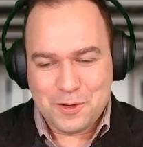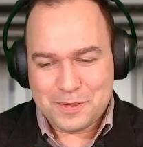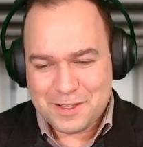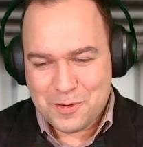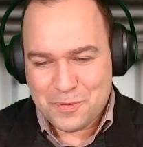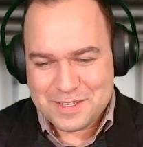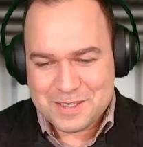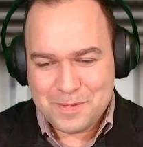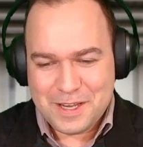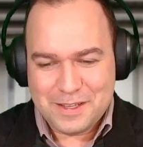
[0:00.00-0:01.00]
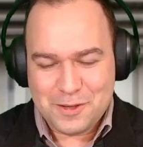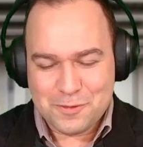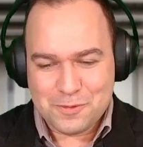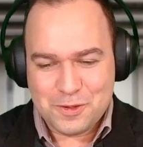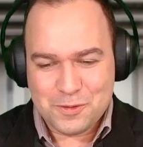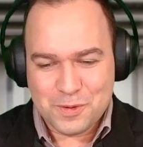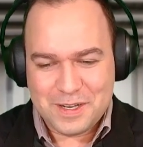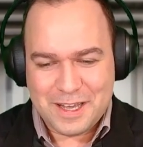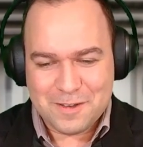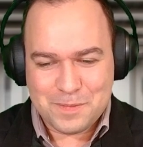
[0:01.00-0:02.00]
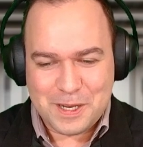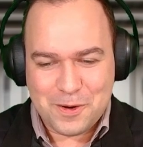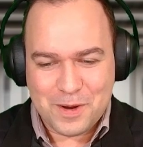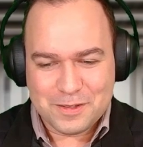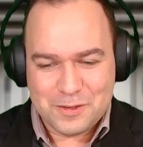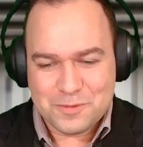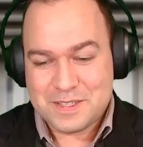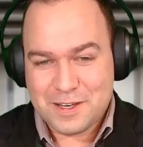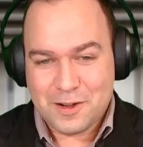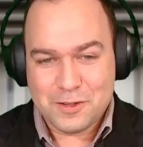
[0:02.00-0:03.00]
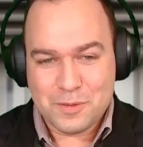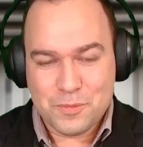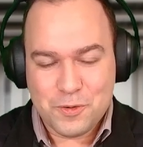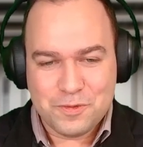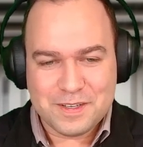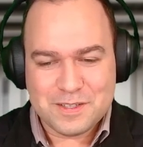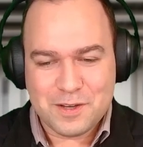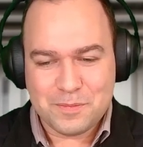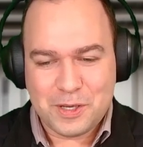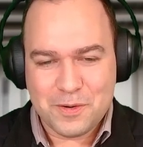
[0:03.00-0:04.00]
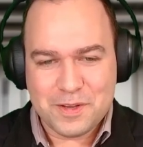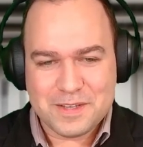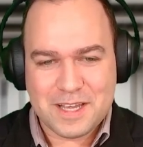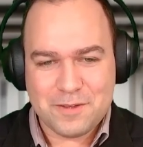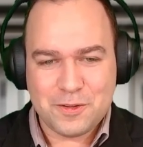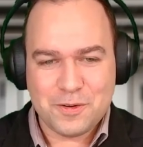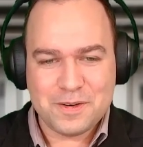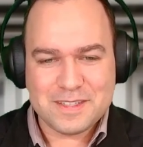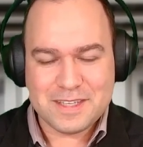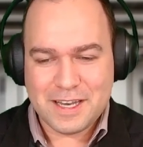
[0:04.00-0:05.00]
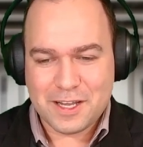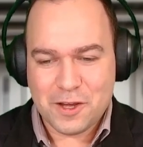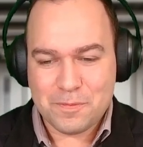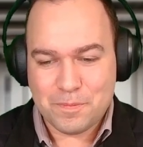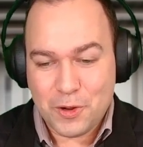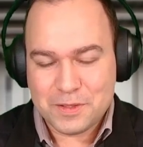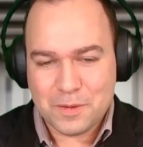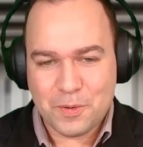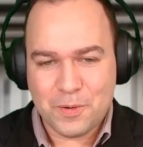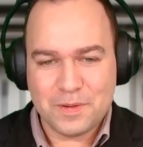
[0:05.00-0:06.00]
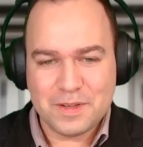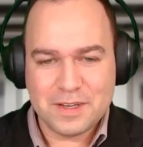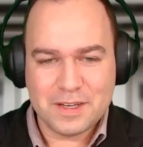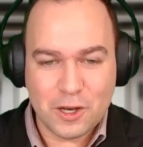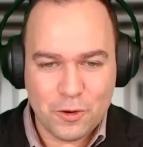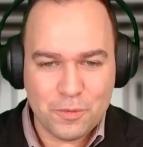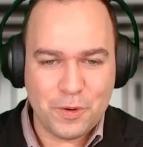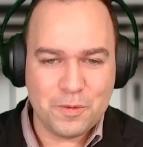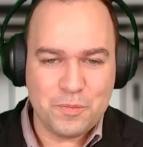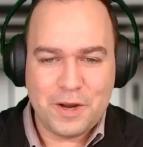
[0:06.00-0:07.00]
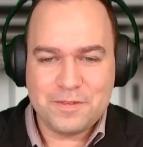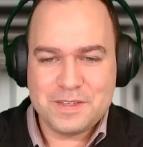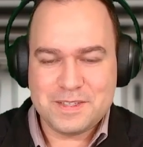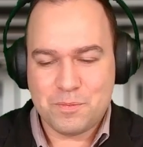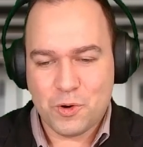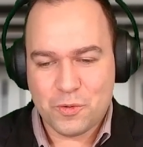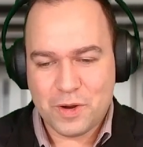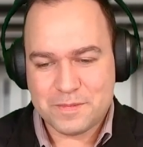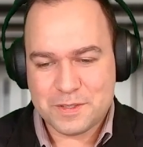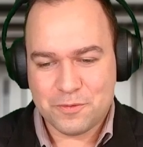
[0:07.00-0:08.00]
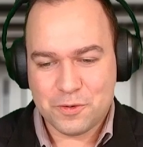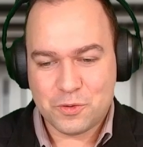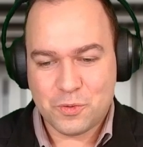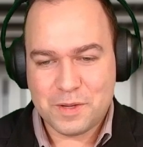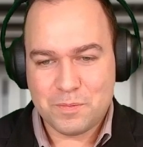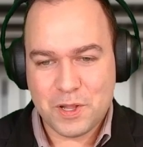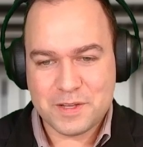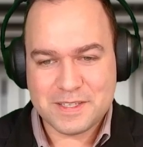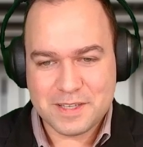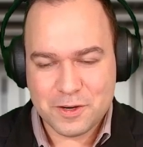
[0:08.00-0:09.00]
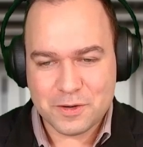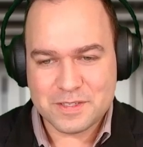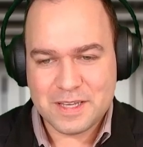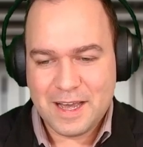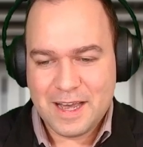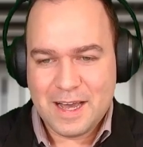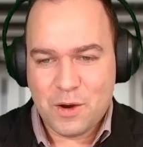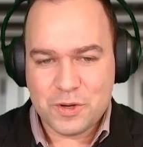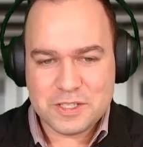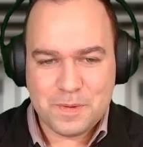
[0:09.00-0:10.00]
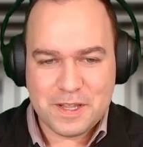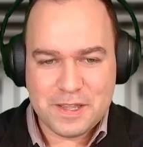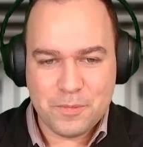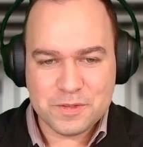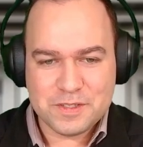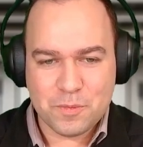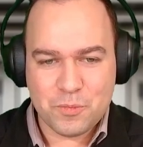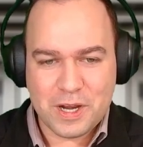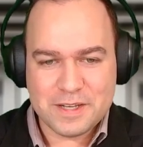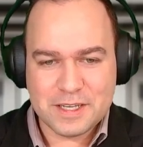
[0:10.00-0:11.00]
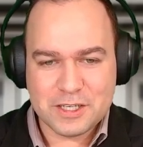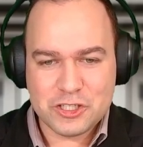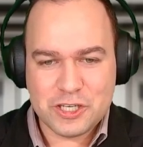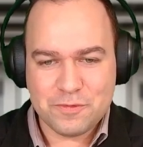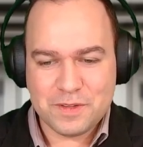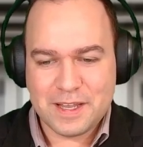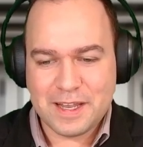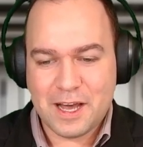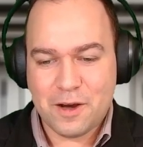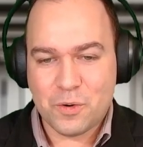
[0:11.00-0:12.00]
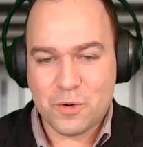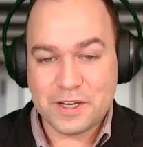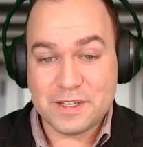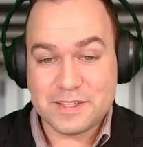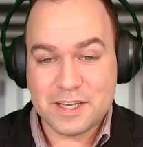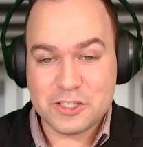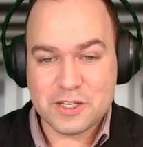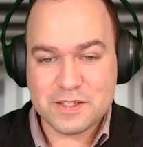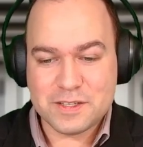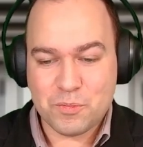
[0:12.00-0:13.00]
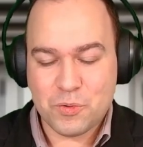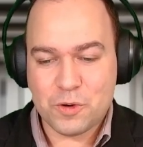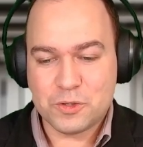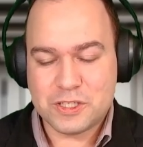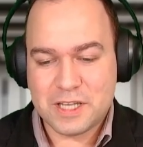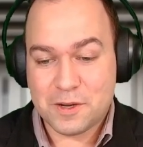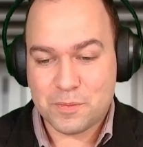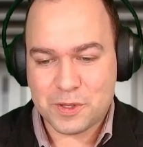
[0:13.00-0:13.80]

looked at your resume. You really have been around. You've seen all the movies. So I'm curious, after setting up multiple global privacy programs over 20 plus years, what's been the most surprising shift in how organizations approach data